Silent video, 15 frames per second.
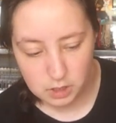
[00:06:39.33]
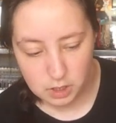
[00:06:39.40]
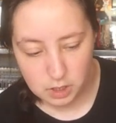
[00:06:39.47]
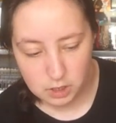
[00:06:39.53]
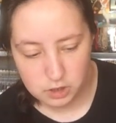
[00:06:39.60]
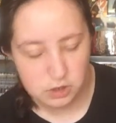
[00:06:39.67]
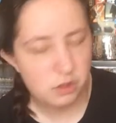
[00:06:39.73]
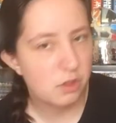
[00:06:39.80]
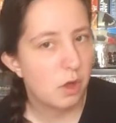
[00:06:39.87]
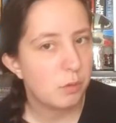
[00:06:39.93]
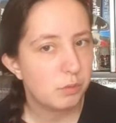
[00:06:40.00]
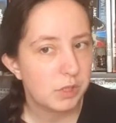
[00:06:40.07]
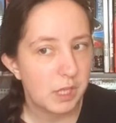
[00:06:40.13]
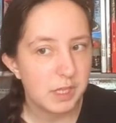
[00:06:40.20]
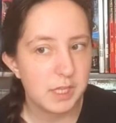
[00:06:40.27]
she thought
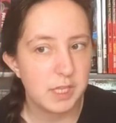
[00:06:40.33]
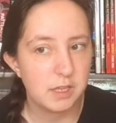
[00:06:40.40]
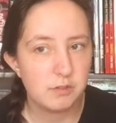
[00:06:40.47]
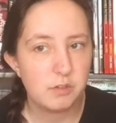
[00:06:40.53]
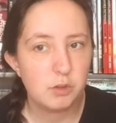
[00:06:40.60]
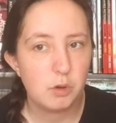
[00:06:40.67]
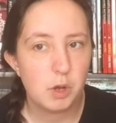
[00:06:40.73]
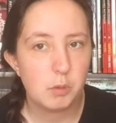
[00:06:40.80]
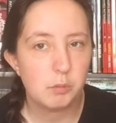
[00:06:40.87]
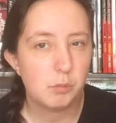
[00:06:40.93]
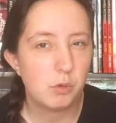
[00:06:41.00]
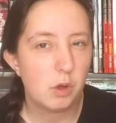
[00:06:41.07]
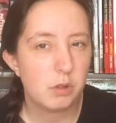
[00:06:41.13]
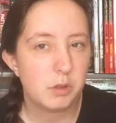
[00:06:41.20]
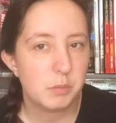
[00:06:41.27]
we'd like it even though I'm
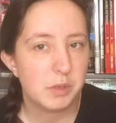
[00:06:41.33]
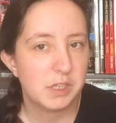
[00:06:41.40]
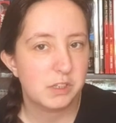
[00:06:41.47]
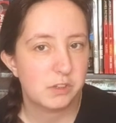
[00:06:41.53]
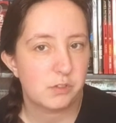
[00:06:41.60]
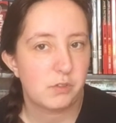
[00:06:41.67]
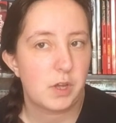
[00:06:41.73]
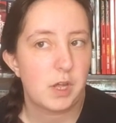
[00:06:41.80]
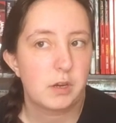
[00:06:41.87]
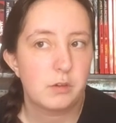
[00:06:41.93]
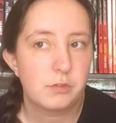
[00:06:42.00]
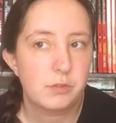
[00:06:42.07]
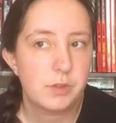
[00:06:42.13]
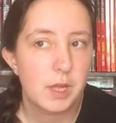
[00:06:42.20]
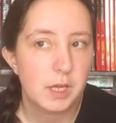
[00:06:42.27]
not the biggest fan
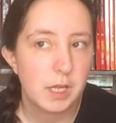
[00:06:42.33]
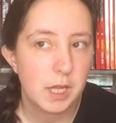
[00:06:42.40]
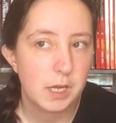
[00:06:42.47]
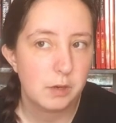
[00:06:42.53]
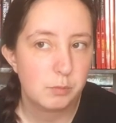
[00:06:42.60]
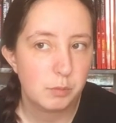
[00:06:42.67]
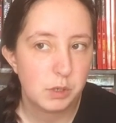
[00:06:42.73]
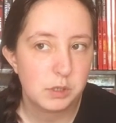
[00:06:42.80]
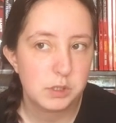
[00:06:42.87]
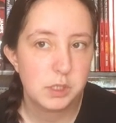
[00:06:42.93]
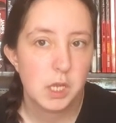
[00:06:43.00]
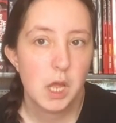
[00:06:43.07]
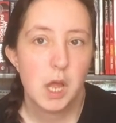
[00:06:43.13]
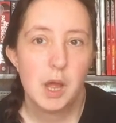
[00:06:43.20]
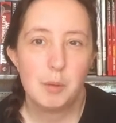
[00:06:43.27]
of that kind of books.
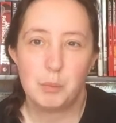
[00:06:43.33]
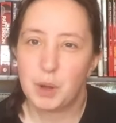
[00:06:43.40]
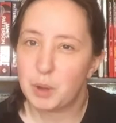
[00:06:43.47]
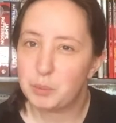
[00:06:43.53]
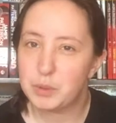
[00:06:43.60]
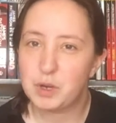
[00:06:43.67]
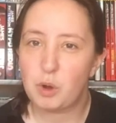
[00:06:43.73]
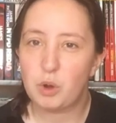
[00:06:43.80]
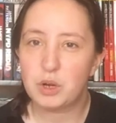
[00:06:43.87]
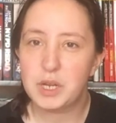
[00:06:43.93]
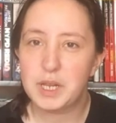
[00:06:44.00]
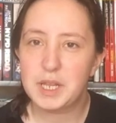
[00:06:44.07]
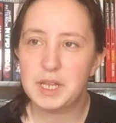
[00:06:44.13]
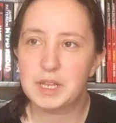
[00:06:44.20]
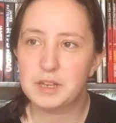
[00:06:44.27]
But I've been on
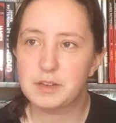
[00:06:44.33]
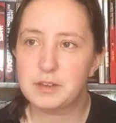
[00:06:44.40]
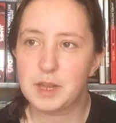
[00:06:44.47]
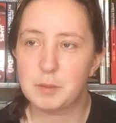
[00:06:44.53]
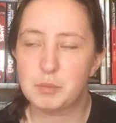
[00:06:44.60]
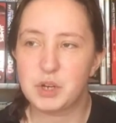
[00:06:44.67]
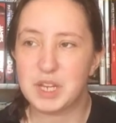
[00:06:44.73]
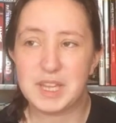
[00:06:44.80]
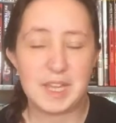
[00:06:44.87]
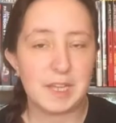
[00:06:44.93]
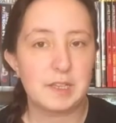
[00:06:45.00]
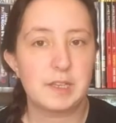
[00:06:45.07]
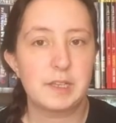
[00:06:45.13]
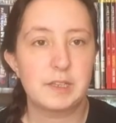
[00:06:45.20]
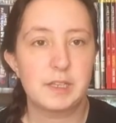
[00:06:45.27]
a contemporary kick
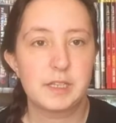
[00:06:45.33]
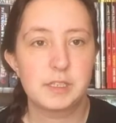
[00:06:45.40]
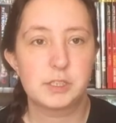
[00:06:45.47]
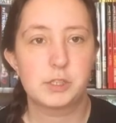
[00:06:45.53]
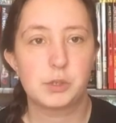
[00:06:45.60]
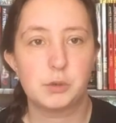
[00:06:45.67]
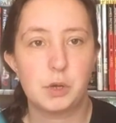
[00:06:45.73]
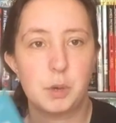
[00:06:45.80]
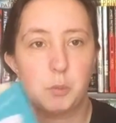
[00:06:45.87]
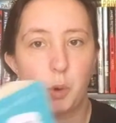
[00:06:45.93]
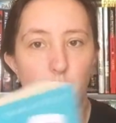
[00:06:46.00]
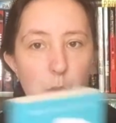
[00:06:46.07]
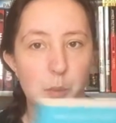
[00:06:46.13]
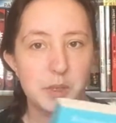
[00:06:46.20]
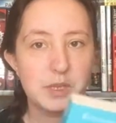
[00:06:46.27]
lately, so I'm
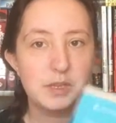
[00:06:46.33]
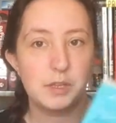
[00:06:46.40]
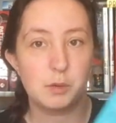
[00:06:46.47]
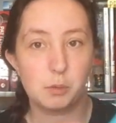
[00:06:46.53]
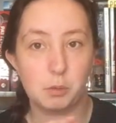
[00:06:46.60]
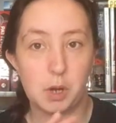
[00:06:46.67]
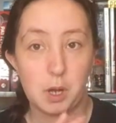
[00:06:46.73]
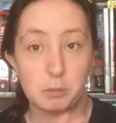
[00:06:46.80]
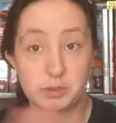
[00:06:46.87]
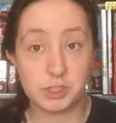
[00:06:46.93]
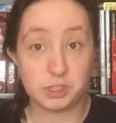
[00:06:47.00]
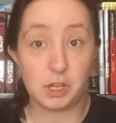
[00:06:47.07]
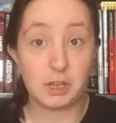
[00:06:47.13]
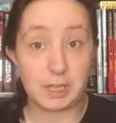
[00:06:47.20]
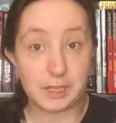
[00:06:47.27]
hoping that I'm
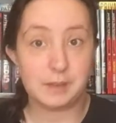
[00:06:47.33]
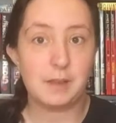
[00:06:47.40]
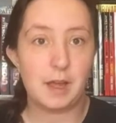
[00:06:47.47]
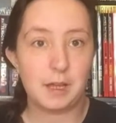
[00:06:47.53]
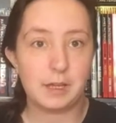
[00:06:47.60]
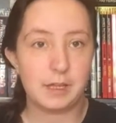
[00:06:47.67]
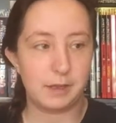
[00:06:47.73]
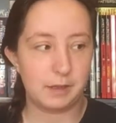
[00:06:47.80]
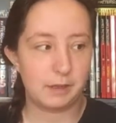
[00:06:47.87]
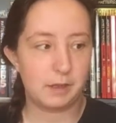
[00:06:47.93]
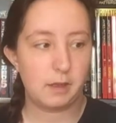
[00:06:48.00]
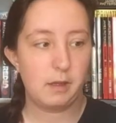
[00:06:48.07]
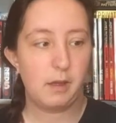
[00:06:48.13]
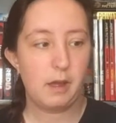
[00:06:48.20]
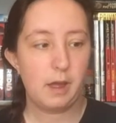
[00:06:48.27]
still in that kick
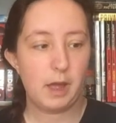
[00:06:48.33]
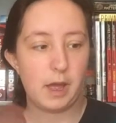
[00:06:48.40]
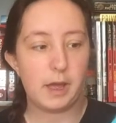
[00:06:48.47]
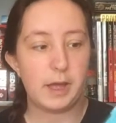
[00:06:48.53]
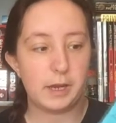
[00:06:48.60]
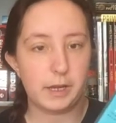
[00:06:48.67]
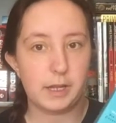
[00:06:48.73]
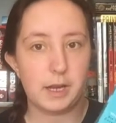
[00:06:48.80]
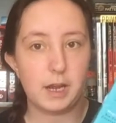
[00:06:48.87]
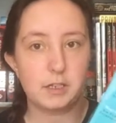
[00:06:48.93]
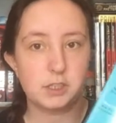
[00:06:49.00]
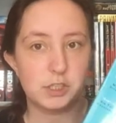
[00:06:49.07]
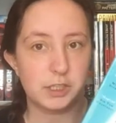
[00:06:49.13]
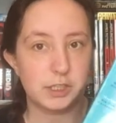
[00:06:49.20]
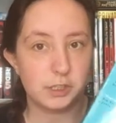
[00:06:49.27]
and I can
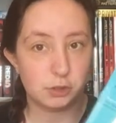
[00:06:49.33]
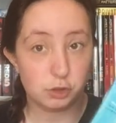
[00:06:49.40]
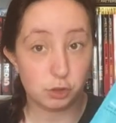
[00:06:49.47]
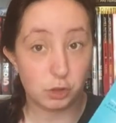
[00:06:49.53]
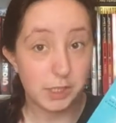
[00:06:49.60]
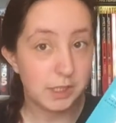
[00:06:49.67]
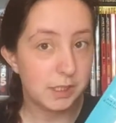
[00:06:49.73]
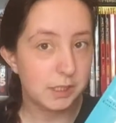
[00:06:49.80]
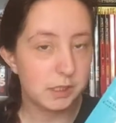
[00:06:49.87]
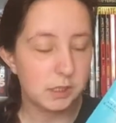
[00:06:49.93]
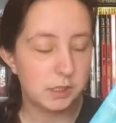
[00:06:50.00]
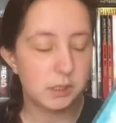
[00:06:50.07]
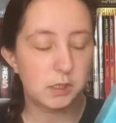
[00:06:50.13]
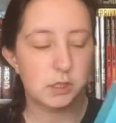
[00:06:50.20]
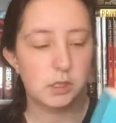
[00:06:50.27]
actually enjoy
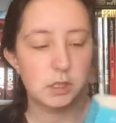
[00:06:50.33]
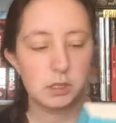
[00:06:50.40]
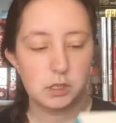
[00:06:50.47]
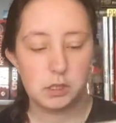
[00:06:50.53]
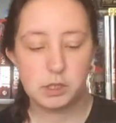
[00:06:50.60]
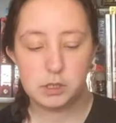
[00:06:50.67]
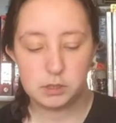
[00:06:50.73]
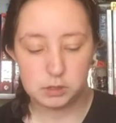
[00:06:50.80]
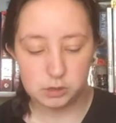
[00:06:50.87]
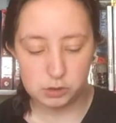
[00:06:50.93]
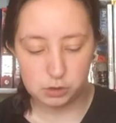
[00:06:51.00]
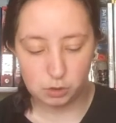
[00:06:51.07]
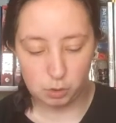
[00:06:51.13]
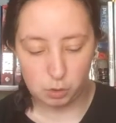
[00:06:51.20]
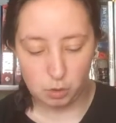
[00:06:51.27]
this.
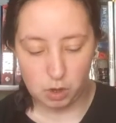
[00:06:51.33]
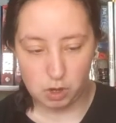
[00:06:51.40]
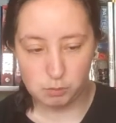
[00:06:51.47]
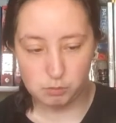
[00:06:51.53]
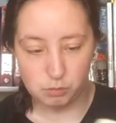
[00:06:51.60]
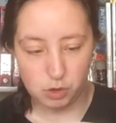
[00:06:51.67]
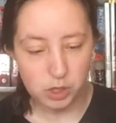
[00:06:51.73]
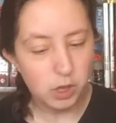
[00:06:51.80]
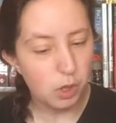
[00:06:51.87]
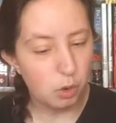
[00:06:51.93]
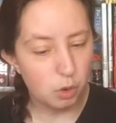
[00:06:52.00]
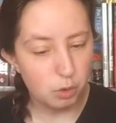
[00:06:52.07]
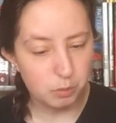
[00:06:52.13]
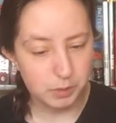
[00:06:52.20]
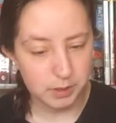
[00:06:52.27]
So I'm really
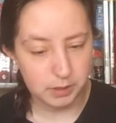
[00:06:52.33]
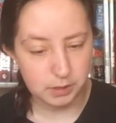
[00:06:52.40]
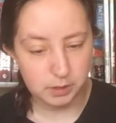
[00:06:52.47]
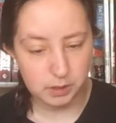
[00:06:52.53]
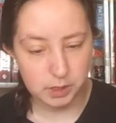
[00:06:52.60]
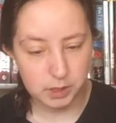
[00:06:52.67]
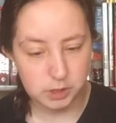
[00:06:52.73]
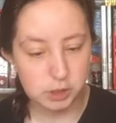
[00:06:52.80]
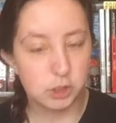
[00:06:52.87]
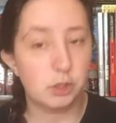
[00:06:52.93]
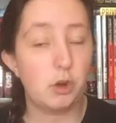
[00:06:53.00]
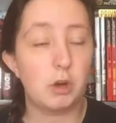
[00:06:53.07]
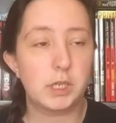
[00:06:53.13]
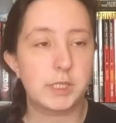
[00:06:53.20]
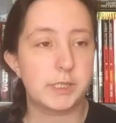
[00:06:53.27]
hoping. She
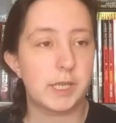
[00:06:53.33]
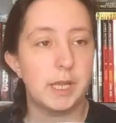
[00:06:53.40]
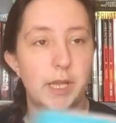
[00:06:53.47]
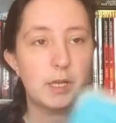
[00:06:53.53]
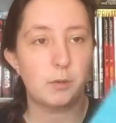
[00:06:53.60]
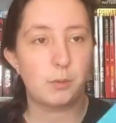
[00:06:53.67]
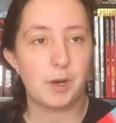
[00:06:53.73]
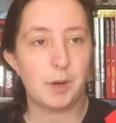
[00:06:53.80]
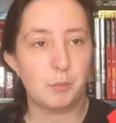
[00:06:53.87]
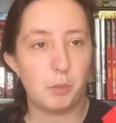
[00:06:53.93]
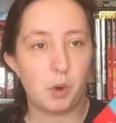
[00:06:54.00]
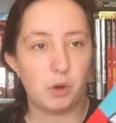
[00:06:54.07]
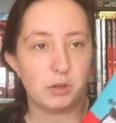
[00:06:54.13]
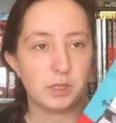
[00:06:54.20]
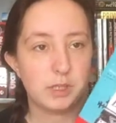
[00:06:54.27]
got excited when I
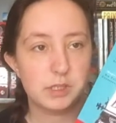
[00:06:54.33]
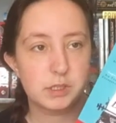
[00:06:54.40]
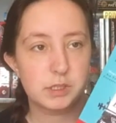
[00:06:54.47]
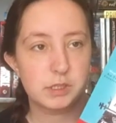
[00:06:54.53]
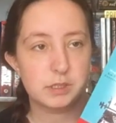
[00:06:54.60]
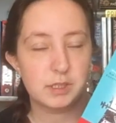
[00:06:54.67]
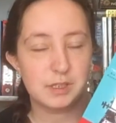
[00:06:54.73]
bought this.